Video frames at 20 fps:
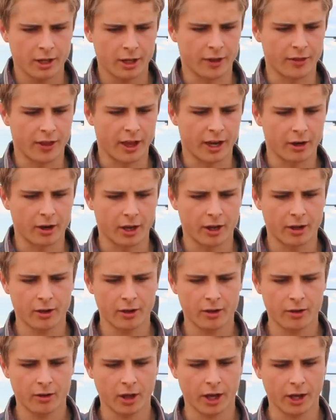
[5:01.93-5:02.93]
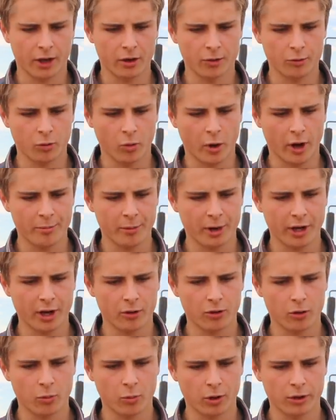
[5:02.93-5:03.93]
And then I couldn't quite make
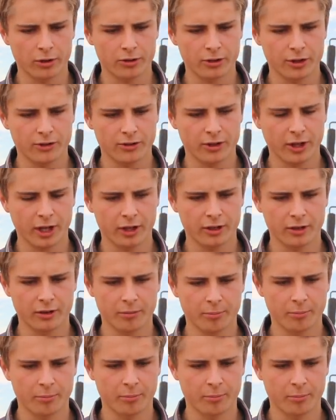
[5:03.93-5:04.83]
out the words he said,